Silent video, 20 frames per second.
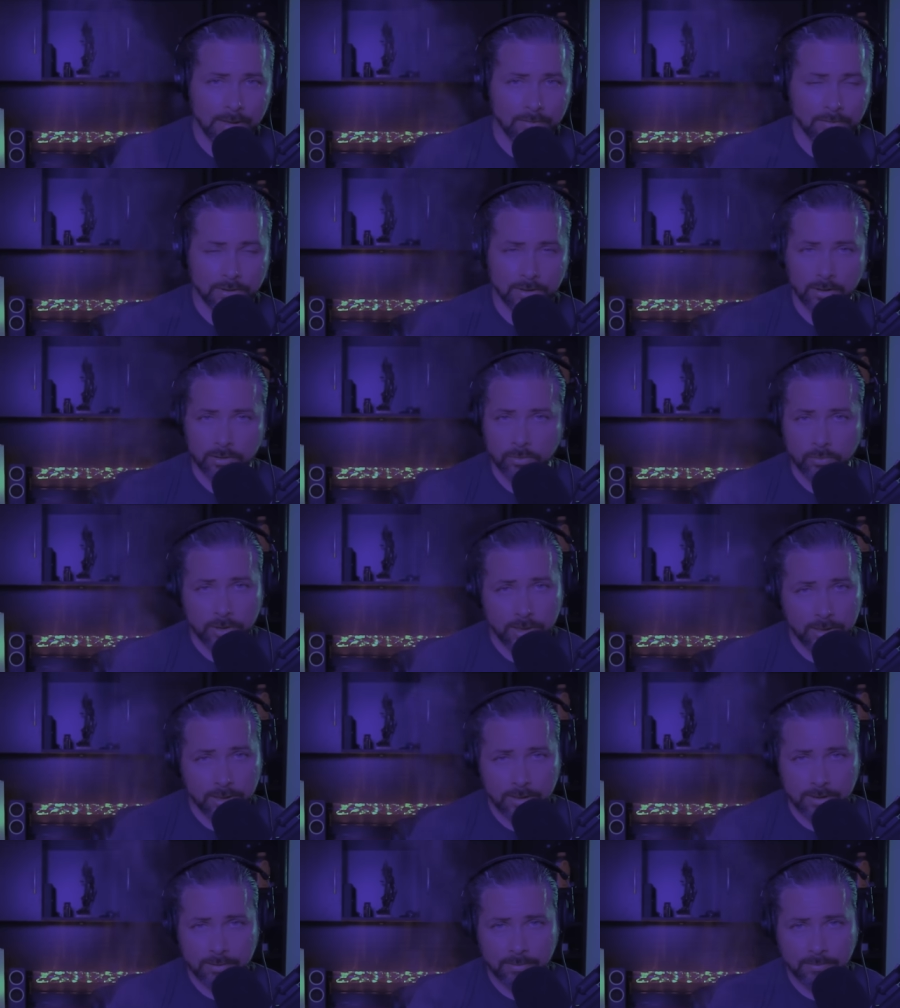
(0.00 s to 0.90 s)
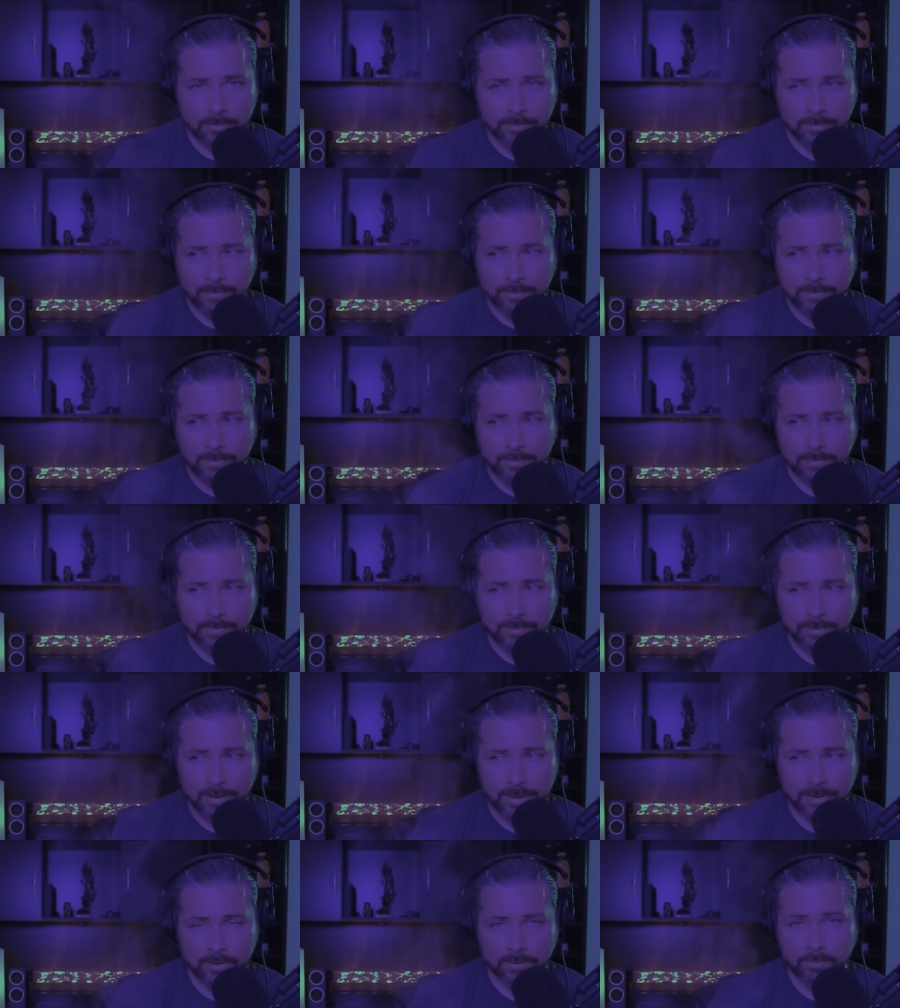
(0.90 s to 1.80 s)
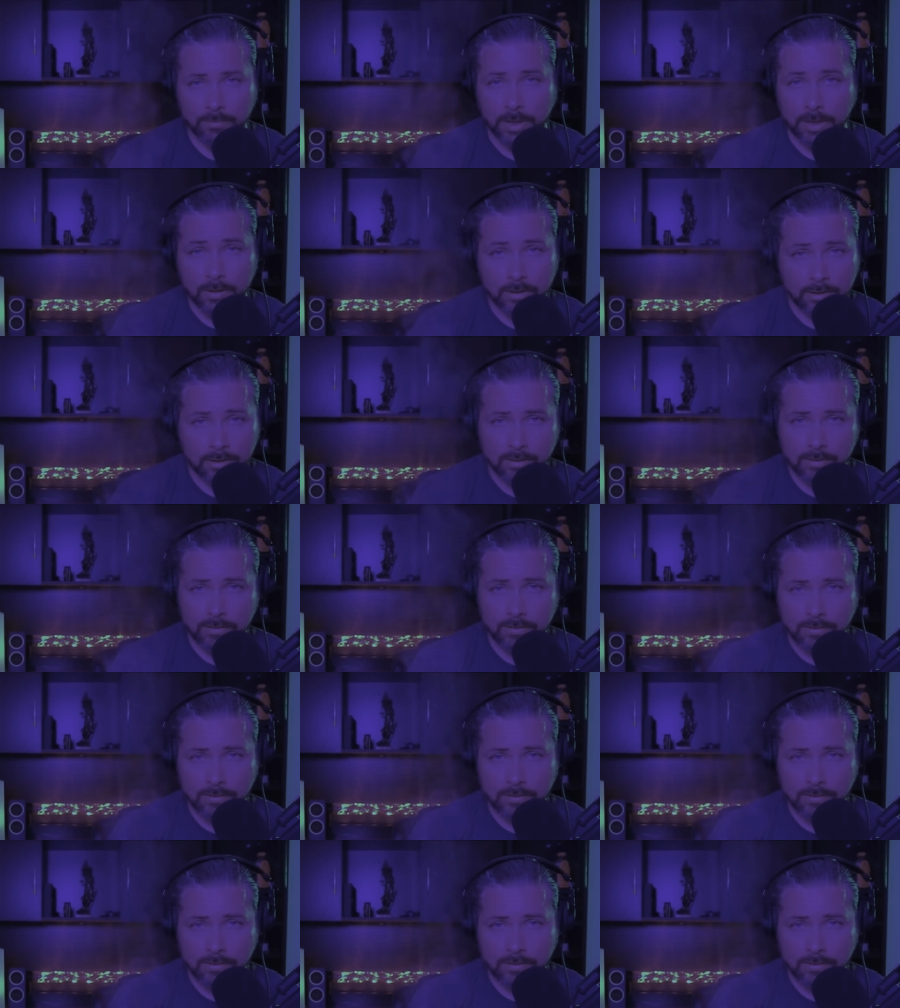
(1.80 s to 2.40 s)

every other week, every month,